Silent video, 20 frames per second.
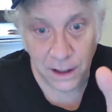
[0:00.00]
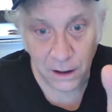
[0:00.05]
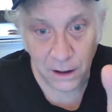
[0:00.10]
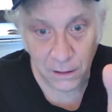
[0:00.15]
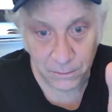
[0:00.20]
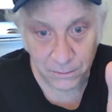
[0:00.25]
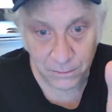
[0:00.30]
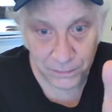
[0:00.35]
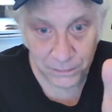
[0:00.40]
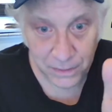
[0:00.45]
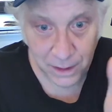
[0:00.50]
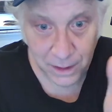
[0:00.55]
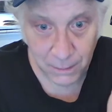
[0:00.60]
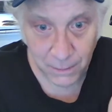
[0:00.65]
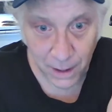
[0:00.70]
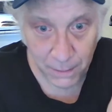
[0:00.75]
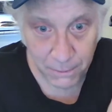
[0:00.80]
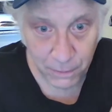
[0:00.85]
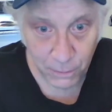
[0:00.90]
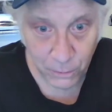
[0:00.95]
And now,
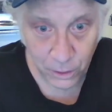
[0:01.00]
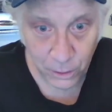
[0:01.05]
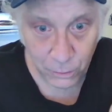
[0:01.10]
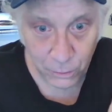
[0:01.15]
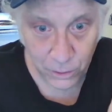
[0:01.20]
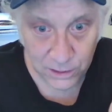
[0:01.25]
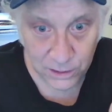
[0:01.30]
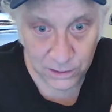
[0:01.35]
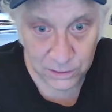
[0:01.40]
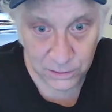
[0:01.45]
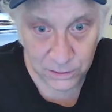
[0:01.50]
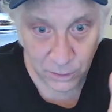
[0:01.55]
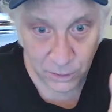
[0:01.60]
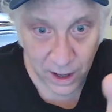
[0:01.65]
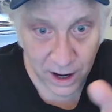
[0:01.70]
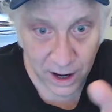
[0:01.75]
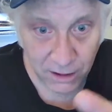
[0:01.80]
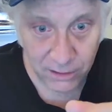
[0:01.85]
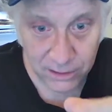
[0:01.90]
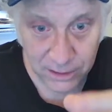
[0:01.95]
my point
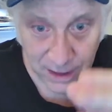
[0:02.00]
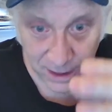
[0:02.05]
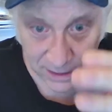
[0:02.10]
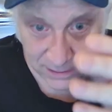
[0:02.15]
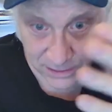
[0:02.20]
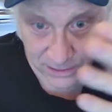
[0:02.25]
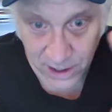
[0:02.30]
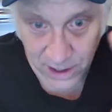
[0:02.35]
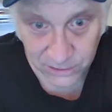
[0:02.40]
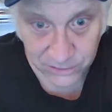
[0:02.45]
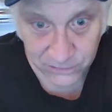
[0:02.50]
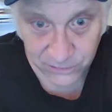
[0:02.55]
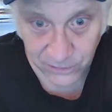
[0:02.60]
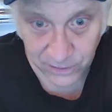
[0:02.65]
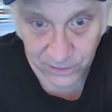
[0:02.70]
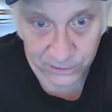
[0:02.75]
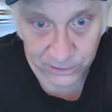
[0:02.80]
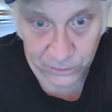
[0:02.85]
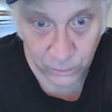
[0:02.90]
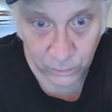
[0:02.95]
was, how do they
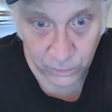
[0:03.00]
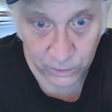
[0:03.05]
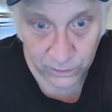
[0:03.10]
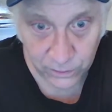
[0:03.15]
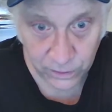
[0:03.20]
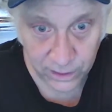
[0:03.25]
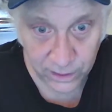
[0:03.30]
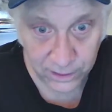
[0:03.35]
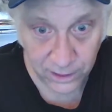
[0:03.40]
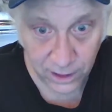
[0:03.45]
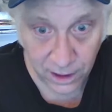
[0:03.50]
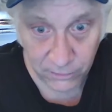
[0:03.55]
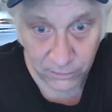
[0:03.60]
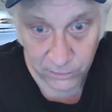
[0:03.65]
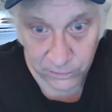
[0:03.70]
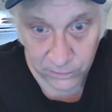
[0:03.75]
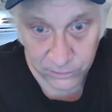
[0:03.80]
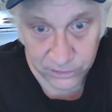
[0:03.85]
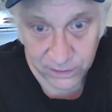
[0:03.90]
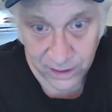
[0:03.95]
justify this weird
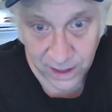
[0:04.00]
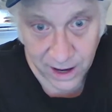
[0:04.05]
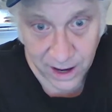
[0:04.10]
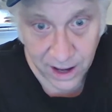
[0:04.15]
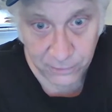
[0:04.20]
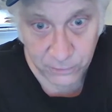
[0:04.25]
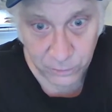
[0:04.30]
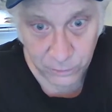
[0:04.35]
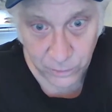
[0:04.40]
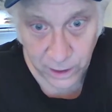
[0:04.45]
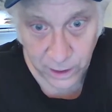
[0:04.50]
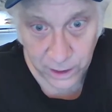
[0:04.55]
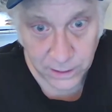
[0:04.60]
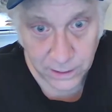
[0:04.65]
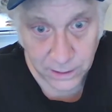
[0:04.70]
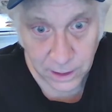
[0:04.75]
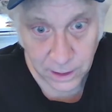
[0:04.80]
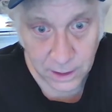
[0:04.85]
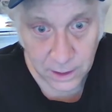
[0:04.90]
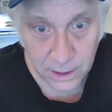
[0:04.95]
thing out in Seattle,
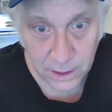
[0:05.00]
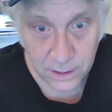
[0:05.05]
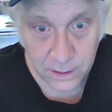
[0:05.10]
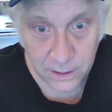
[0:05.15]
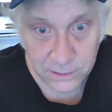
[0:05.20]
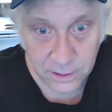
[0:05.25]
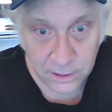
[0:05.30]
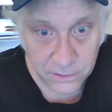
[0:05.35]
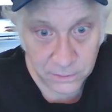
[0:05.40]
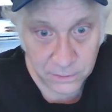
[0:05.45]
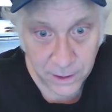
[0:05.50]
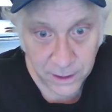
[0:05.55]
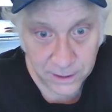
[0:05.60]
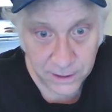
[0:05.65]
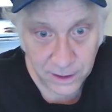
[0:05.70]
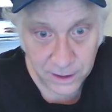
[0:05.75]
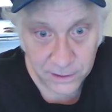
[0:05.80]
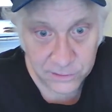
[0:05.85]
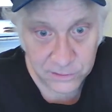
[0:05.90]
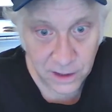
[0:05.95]
right? It
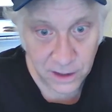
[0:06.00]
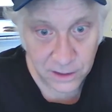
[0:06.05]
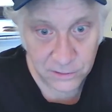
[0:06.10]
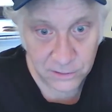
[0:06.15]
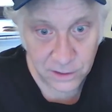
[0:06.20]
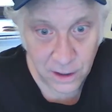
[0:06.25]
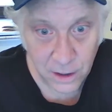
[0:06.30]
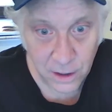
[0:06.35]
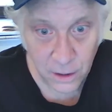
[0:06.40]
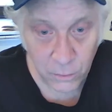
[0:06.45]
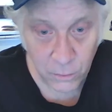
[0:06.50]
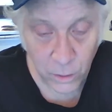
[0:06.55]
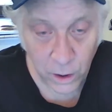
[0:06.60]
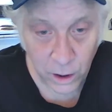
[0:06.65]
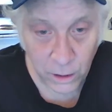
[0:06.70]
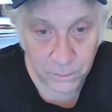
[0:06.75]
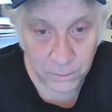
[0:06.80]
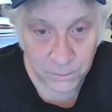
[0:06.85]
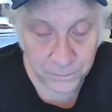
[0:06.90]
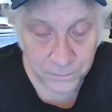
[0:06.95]
doesn't make any sense.
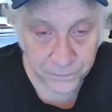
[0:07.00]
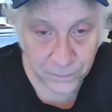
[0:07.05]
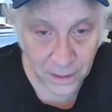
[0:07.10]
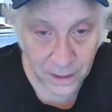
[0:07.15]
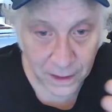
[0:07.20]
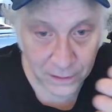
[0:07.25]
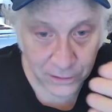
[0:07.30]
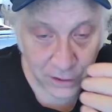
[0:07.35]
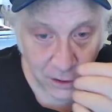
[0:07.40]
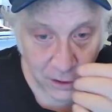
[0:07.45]
Well,